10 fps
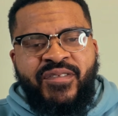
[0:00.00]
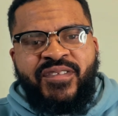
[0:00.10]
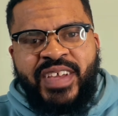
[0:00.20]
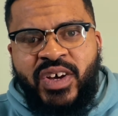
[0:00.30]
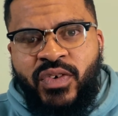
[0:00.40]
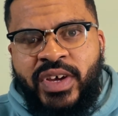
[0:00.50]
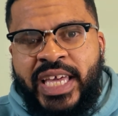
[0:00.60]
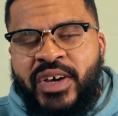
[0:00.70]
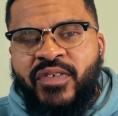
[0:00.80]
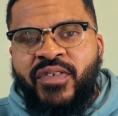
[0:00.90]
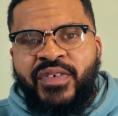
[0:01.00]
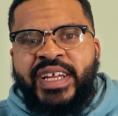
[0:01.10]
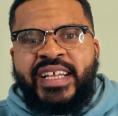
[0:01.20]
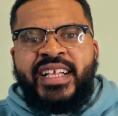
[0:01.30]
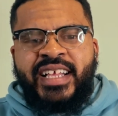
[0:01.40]
feel
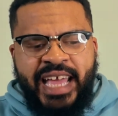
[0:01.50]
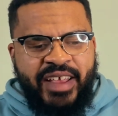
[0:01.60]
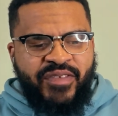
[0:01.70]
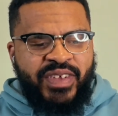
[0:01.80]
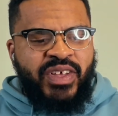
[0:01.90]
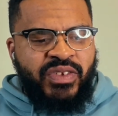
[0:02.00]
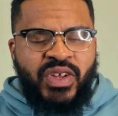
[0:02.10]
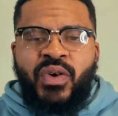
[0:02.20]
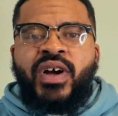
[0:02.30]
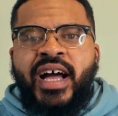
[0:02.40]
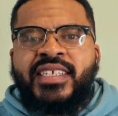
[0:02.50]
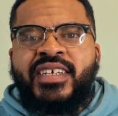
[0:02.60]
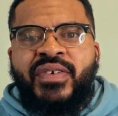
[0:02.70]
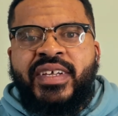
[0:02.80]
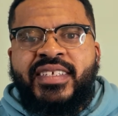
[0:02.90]
guilt-free and feel no
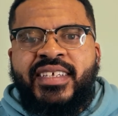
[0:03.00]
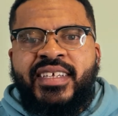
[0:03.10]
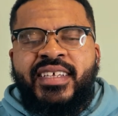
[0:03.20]
consequence.